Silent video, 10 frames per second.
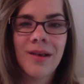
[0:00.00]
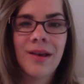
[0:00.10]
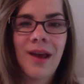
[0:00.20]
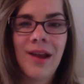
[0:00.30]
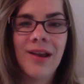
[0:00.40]

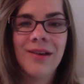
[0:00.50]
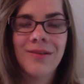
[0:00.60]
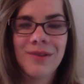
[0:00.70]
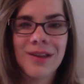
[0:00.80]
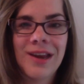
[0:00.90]
Kind of
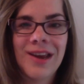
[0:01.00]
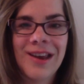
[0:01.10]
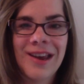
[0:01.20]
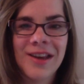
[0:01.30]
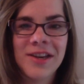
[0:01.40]
really,
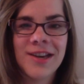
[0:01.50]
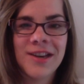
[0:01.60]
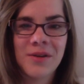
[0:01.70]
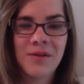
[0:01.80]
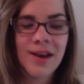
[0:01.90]
it gets you
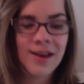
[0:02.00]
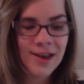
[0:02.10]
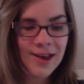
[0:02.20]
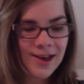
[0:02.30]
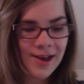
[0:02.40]
into it.
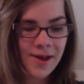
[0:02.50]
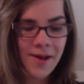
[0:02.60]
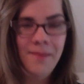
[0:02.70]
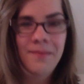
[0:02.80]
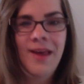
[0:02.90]

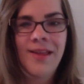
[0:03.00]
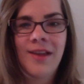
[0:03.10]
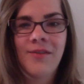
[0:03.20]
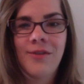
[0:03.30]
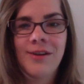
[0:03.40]
And
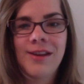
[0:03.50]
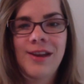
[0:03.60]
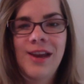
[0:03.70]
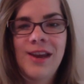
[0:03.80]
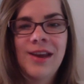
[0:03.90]
then for
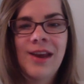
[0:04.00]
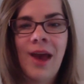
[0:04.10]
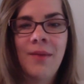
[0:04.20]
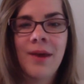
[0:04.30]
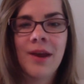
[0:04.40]
C,
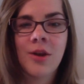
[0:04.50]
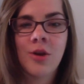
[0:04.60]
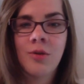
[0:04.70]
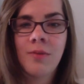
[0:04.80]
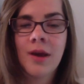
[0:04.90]
I picked
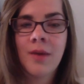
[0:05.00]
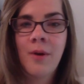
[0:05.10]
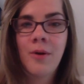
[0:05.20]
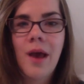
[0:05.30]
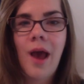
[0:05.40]
Truman
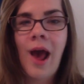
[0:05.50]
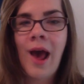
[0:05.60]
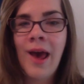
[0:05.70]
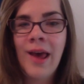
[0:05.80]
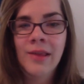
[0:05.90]
Capote.
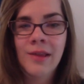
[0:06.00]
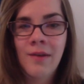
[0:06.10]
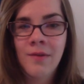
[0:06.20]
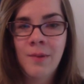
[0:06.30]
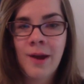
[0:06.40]
I
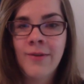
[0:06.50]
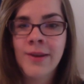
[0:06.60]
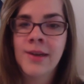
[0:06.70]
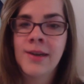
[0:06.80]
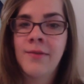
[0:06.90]
loved
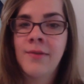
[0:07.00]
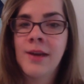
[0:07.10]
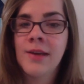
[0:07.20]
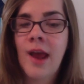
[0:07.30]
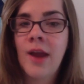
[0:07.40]
Breakfast at
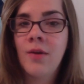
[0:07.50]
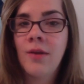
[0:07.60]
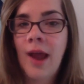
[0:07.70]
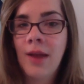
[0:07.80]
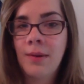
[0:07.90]
Tiffany's. I know a
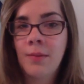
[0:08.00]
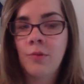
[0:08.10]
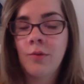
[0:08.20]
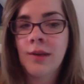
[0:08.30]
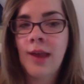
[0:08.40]
lot of people
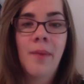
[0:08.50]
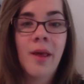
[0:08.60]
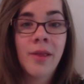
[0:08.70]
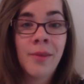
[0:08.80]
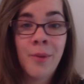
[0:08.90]
will say
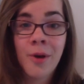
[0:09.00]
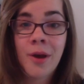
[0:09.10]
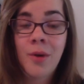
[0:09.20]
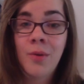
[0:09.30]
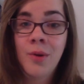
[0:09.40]
the book
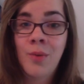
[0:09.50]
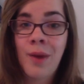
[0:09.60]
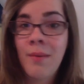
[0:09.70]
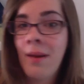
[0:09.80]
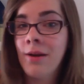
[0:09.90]
was way
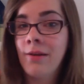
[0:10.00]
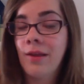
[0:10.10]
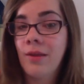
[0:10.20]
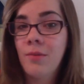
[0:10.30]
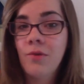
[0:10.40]
better than
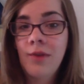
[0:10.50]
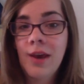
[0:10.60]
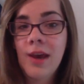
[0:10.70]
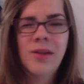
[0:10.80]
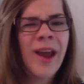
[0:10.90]
the
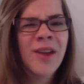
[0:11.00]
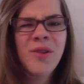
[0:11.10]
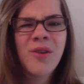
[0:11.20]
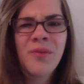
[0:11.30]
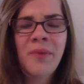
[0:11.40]
movie. I don't
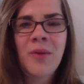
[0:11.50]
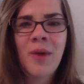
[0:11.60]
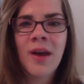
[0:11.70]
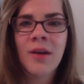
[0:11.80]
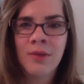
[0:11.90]
know if I
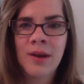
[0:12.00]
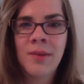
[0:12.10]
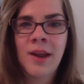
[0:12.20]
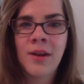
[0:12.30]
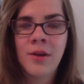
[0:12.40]
quite agree, but
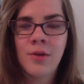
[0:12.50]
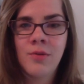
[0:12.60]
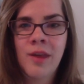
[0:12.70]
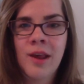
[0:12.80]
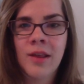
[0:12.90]
I do
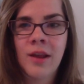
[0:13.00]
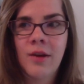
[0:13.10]
think they're